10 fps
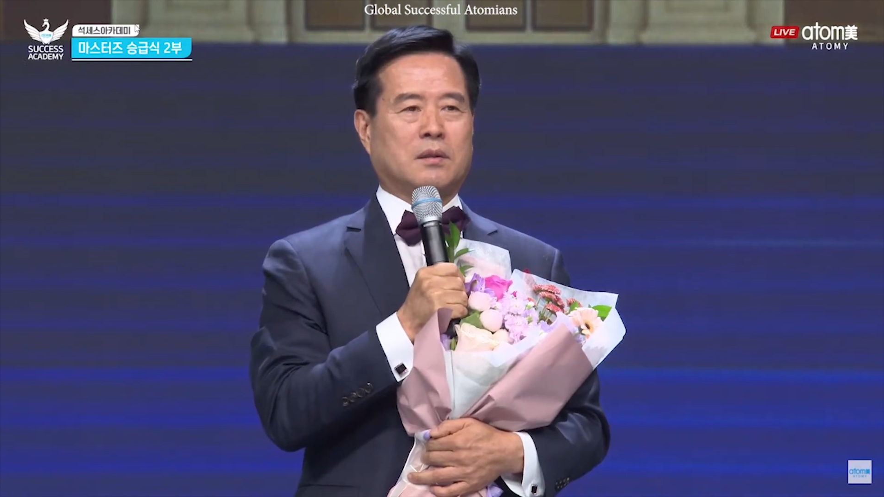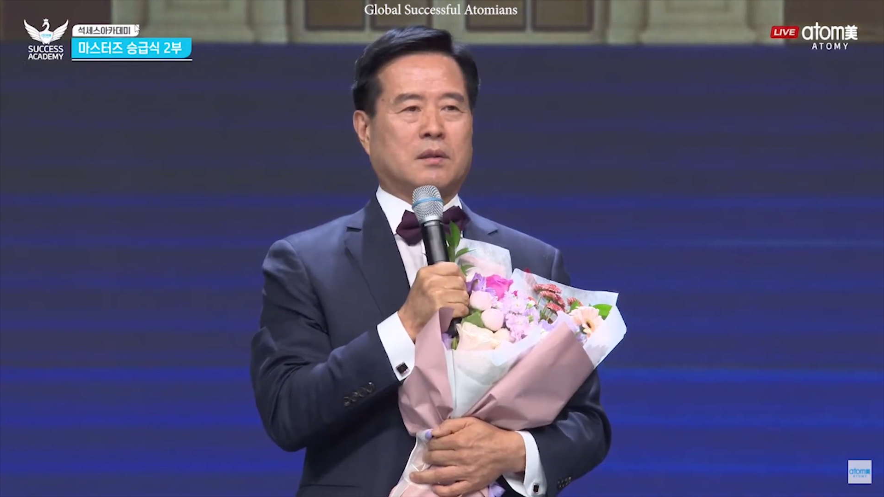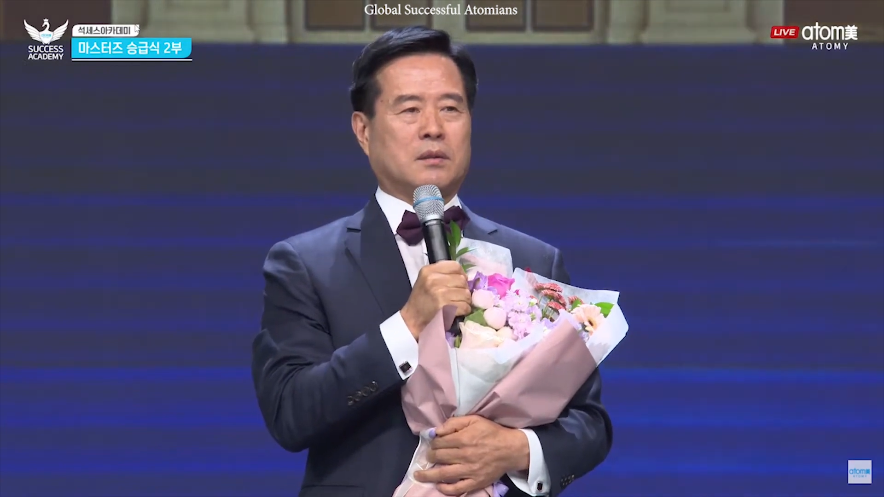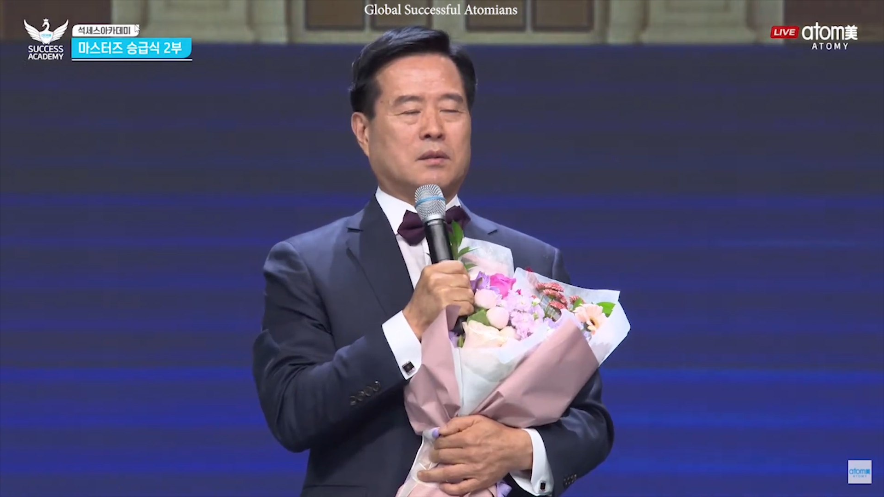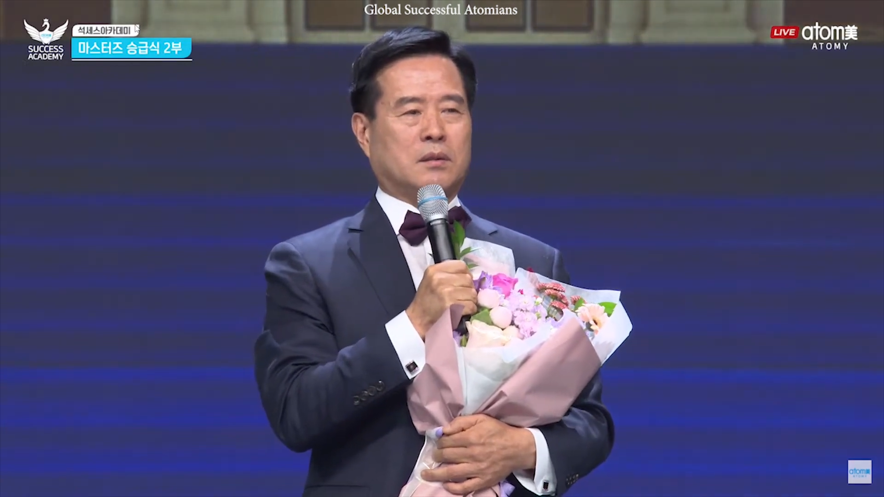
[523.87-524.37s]

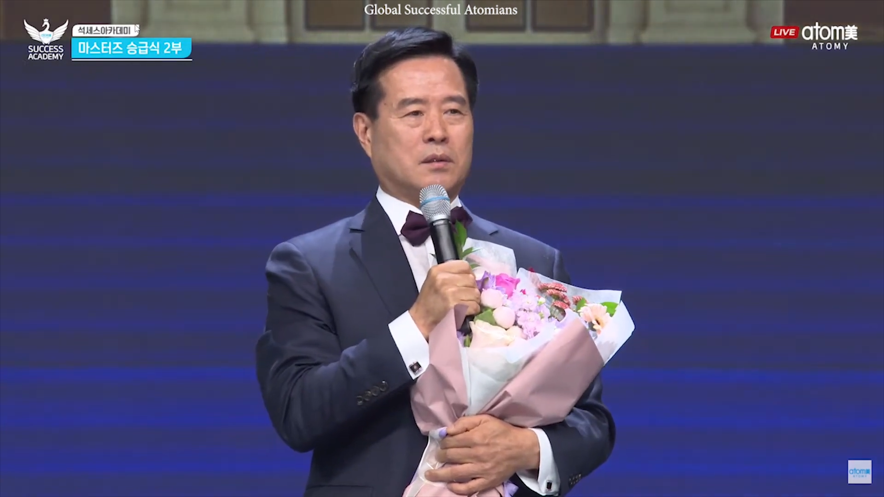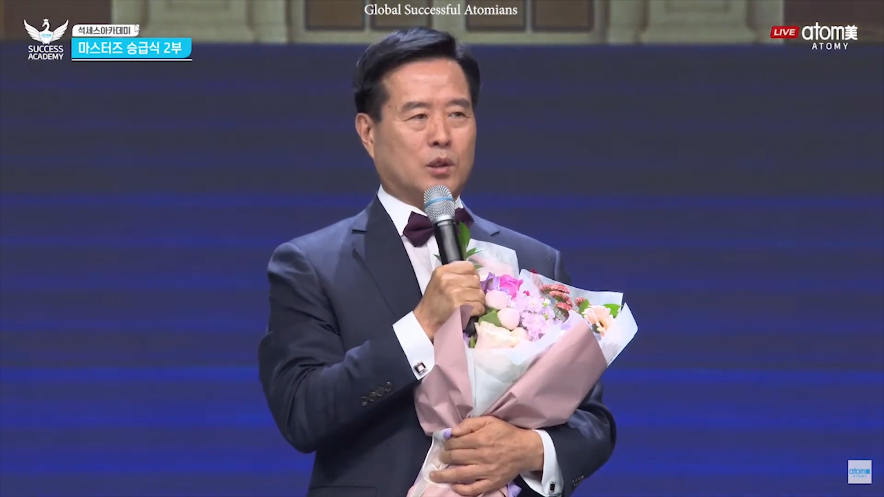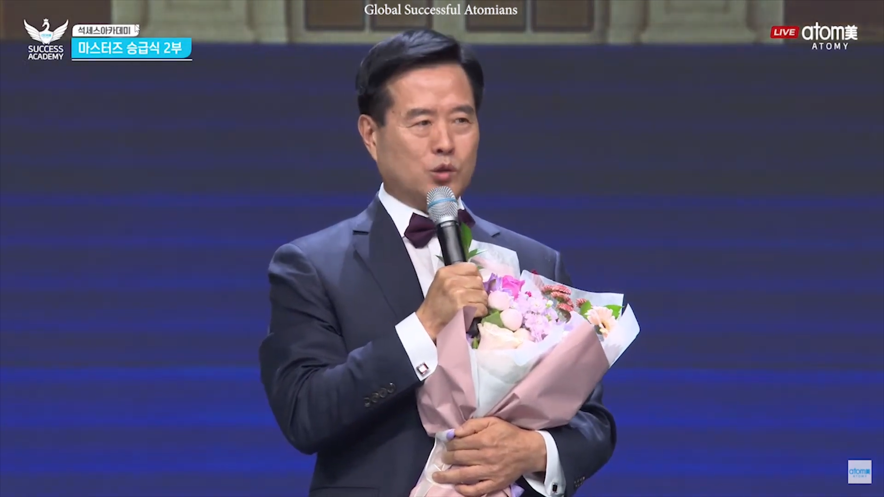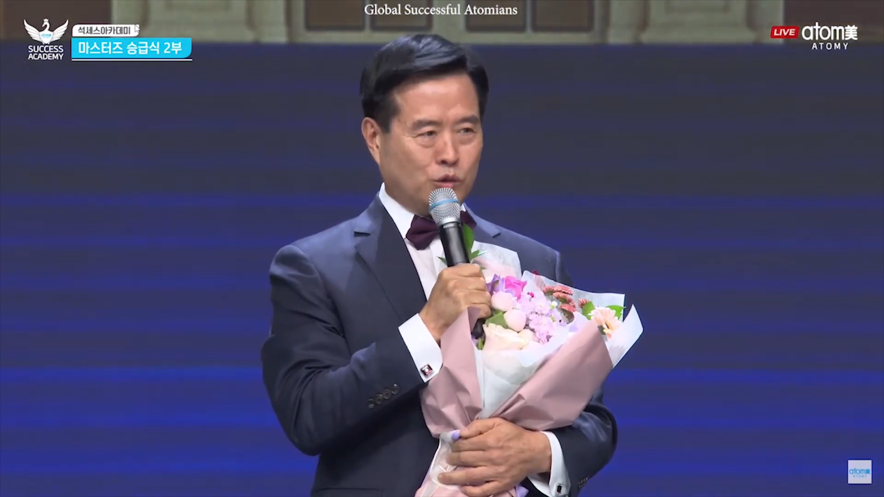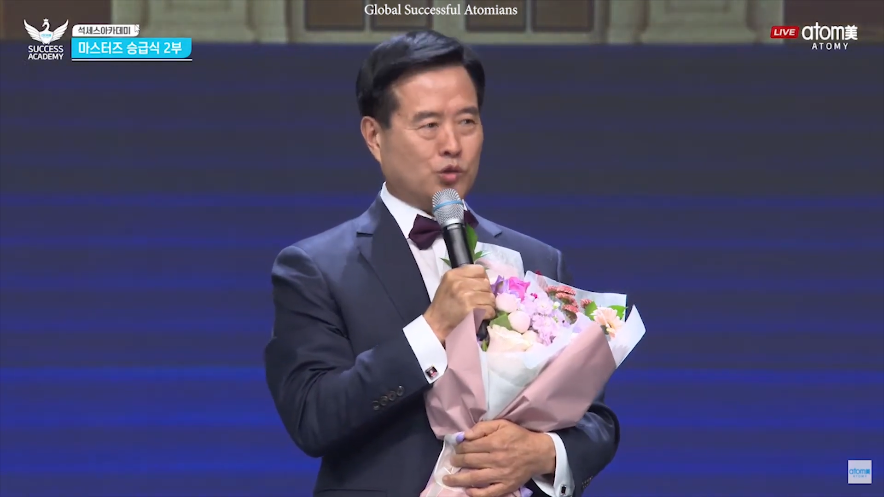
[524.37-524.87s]
Han Gil
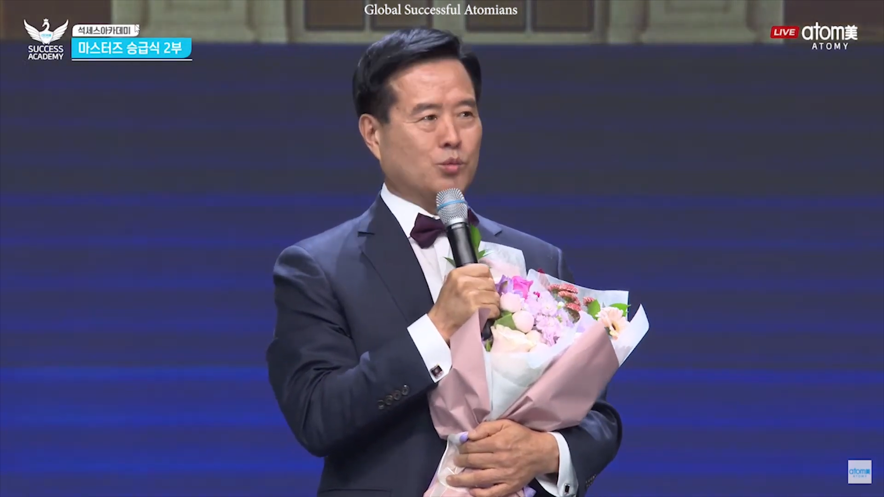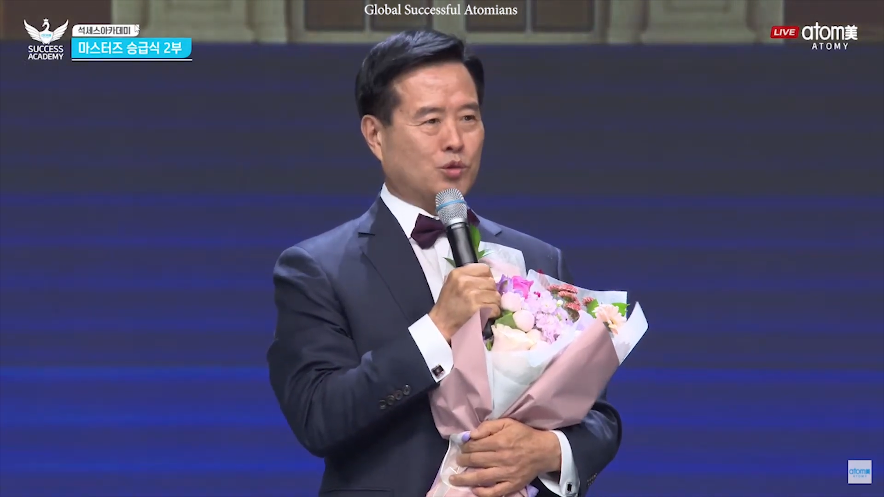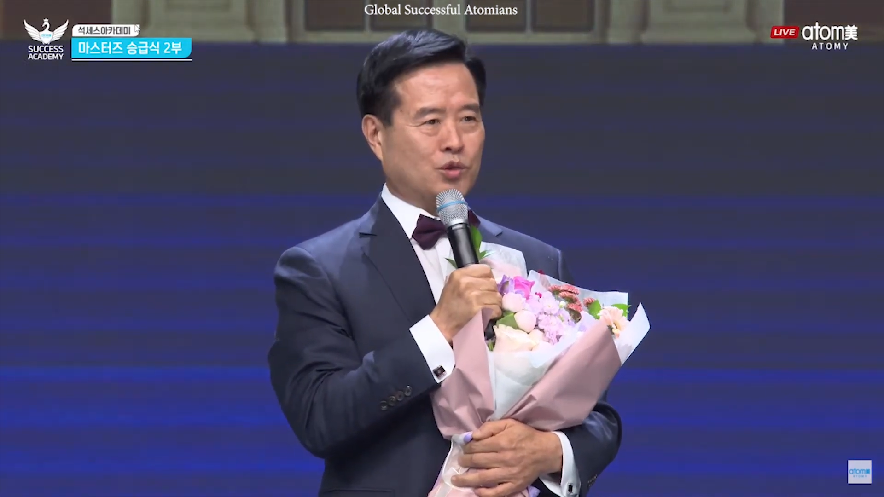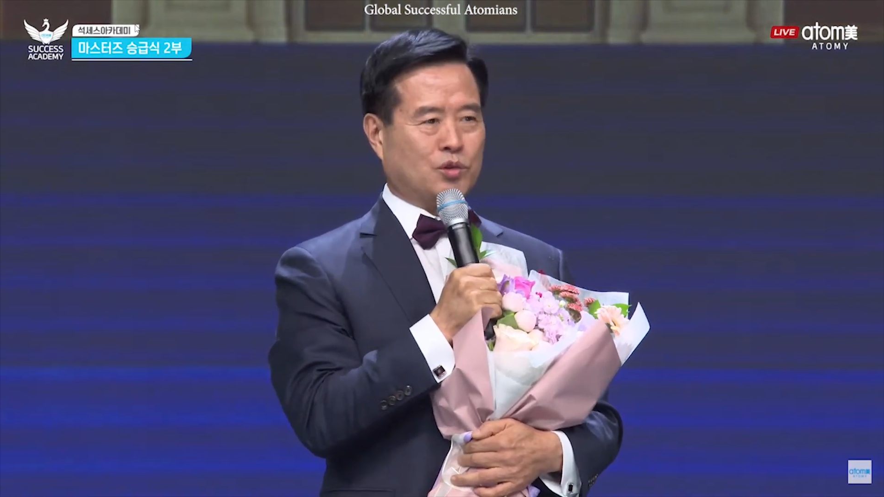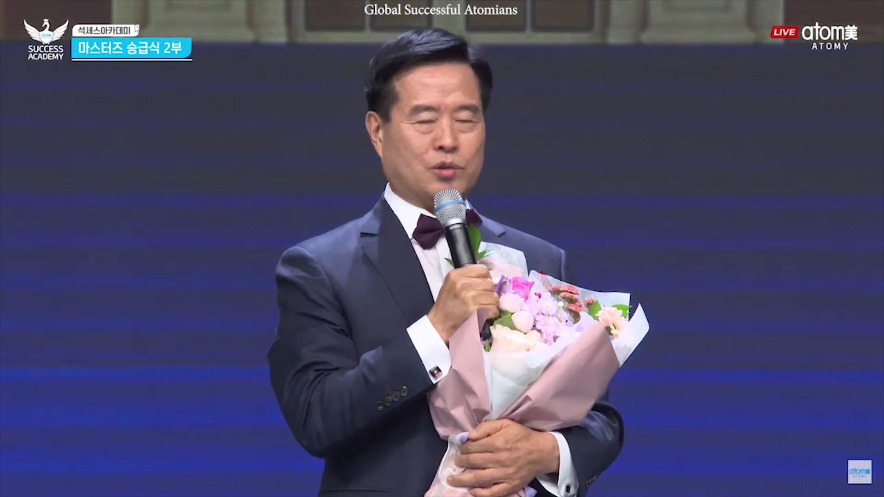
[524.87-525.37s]
always told us
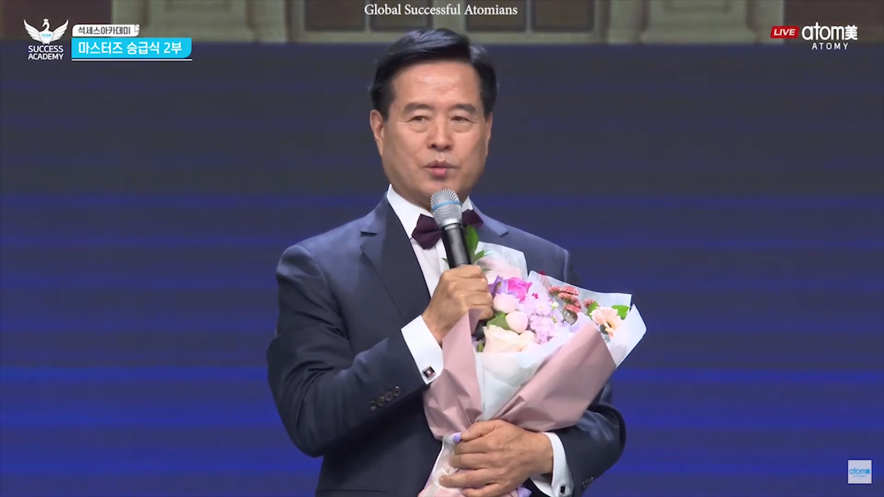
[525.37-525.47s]
we